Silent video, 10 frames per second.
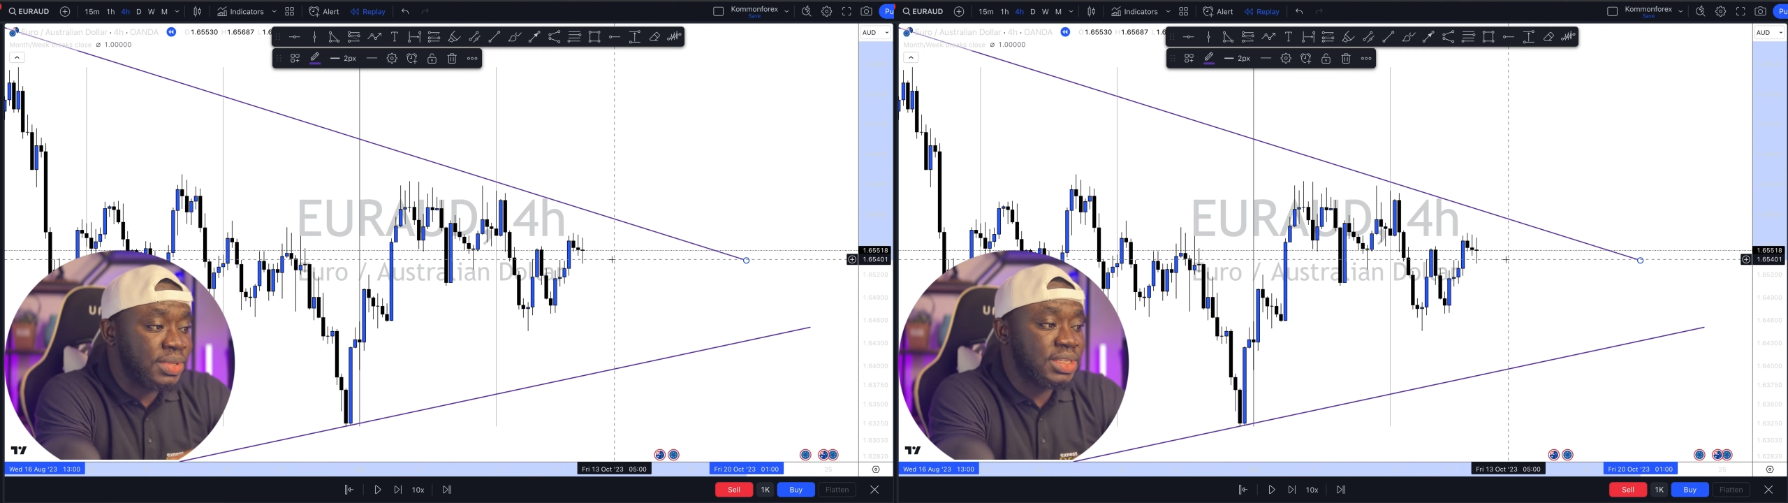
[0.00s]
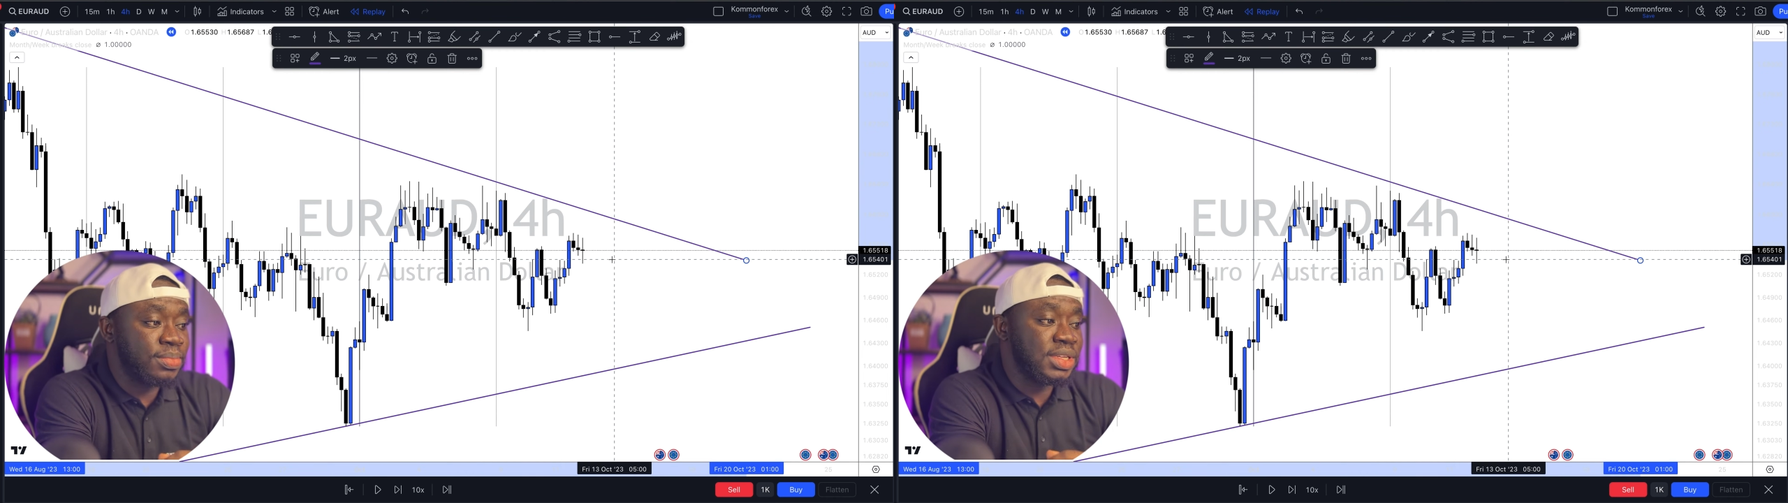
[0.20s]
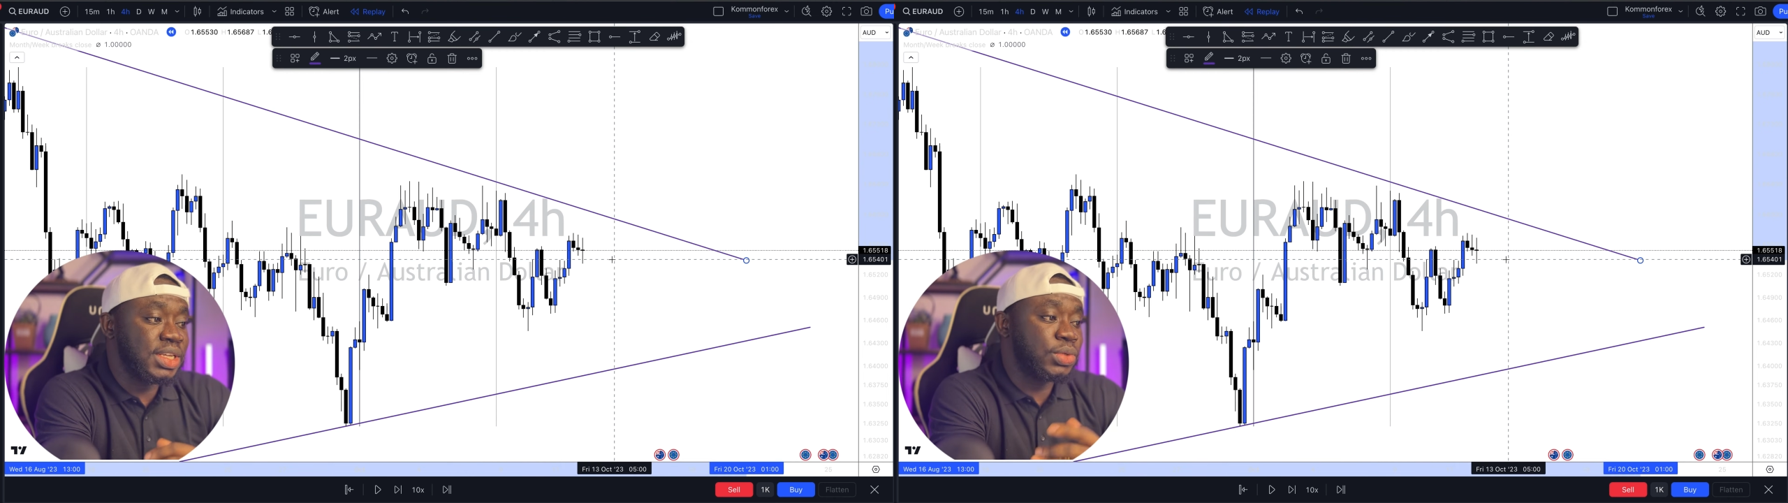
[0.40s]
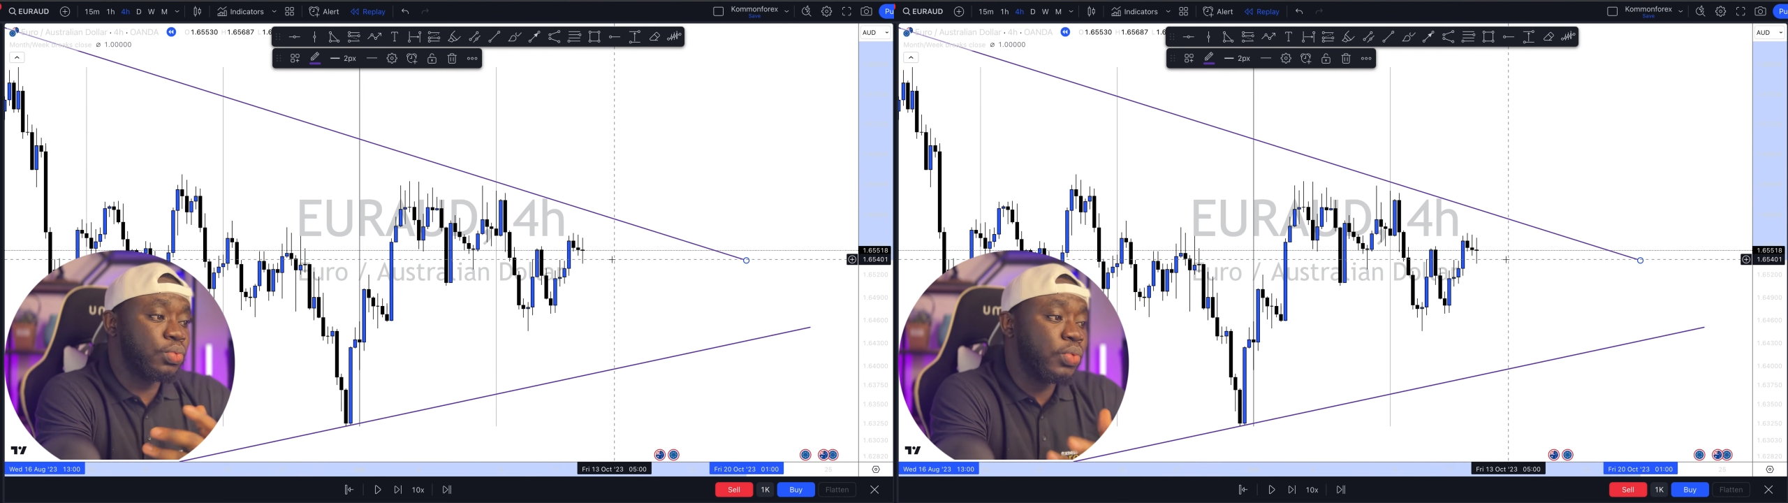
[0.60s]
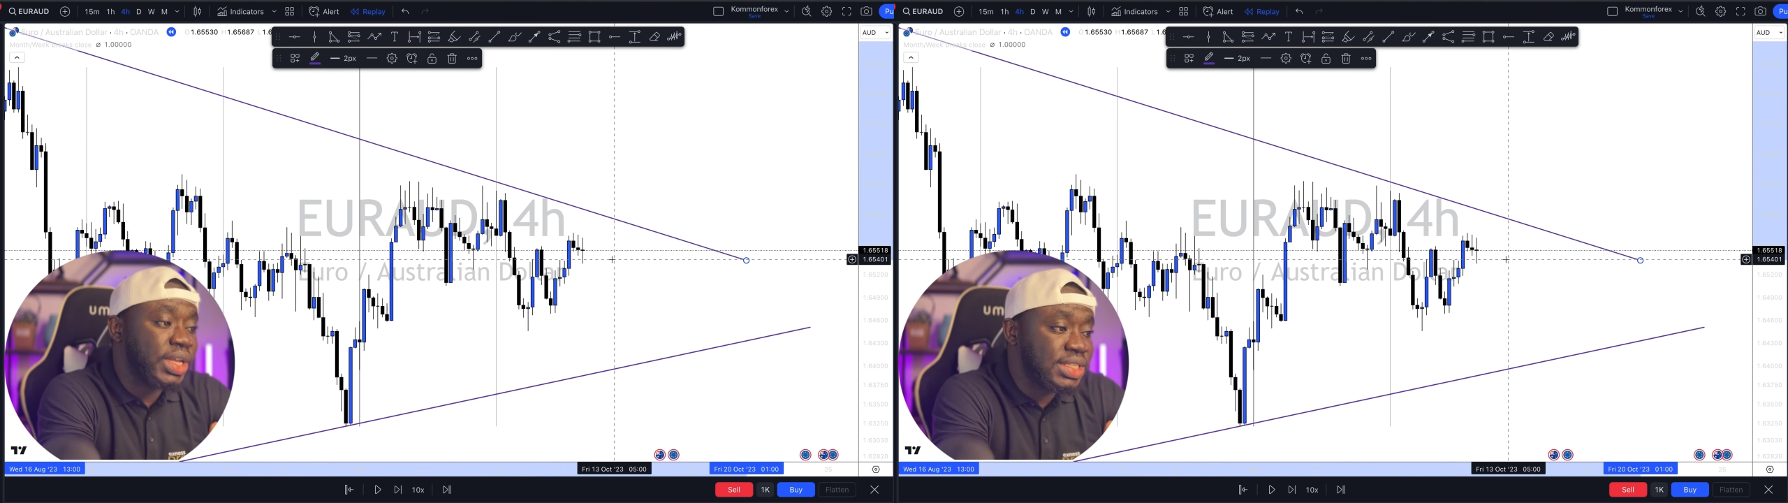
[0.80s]
we simply just
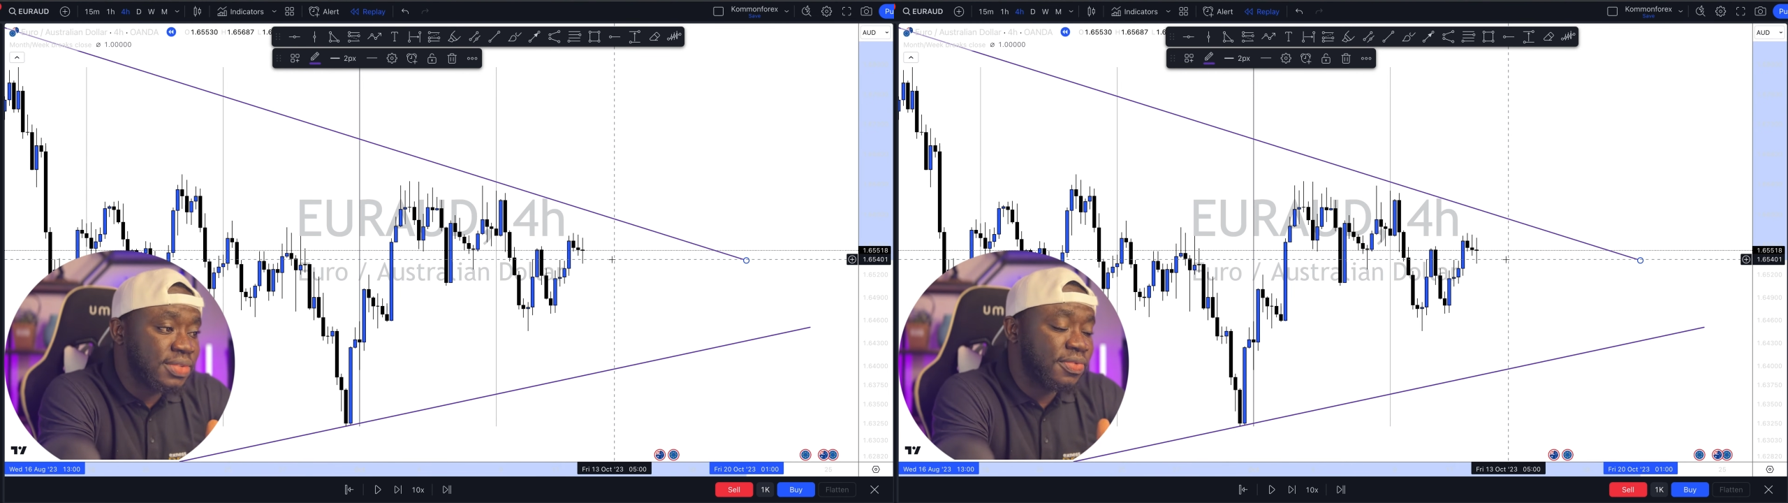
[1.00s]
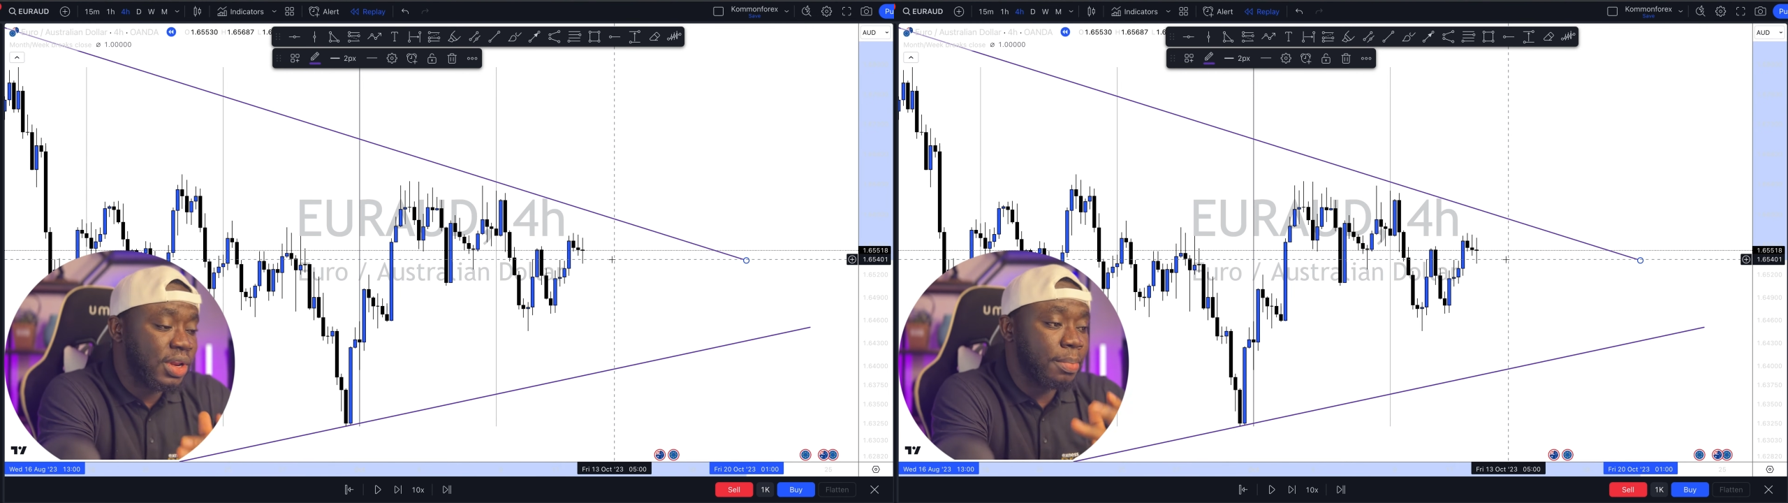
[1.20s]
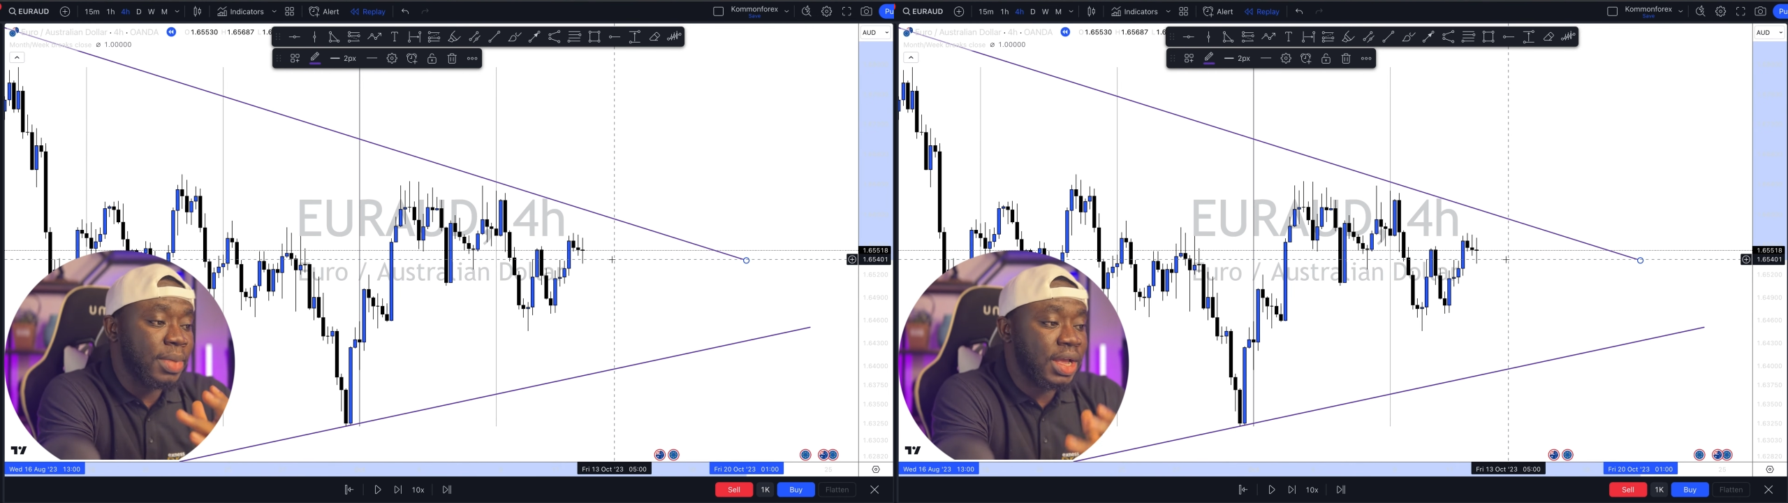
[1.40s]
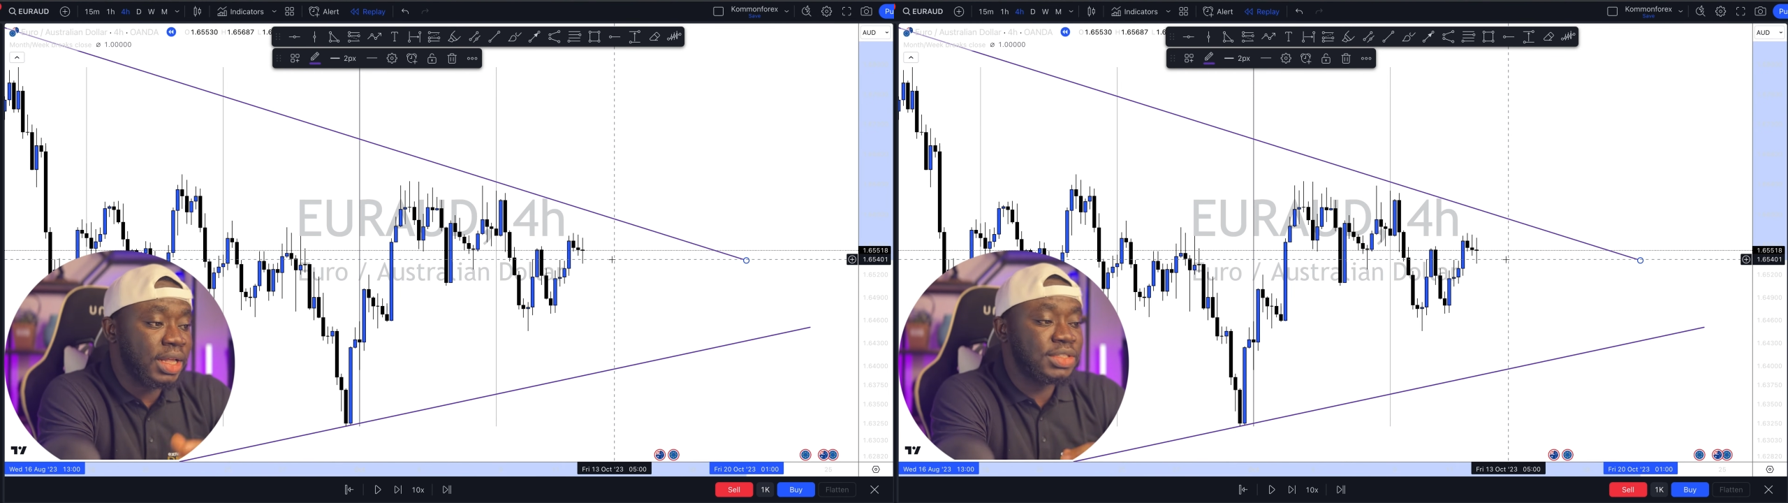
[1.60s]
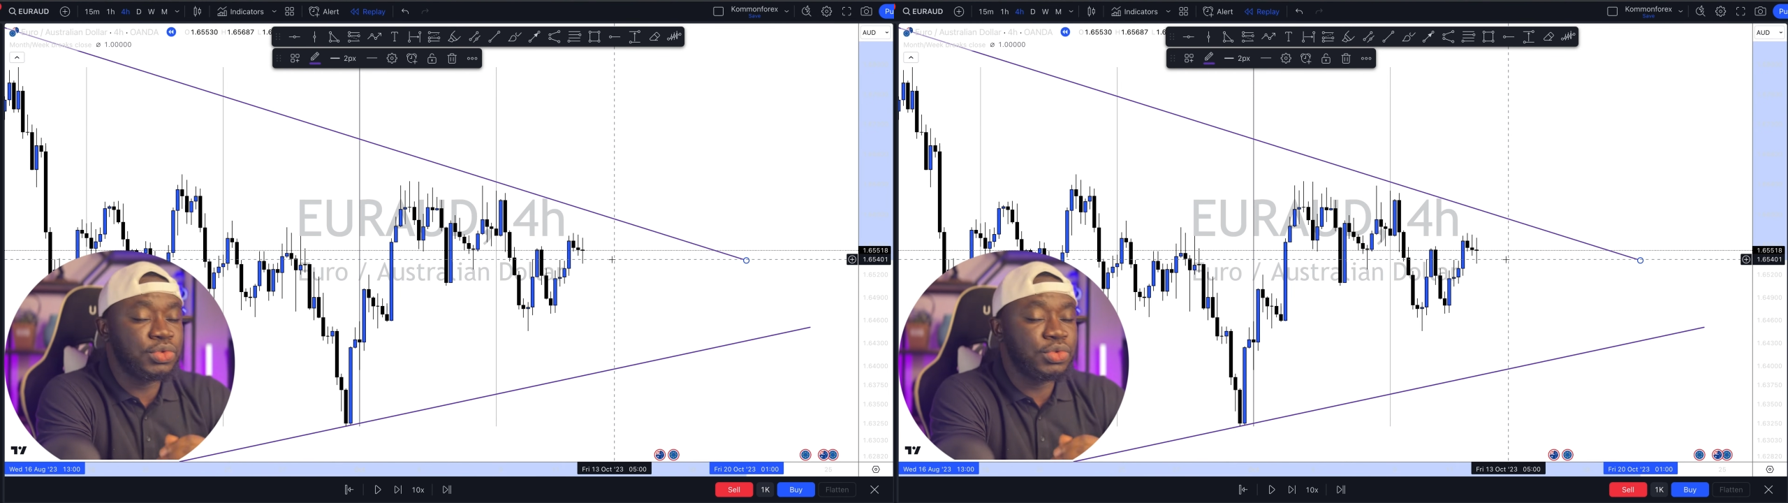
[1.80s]
wait for the market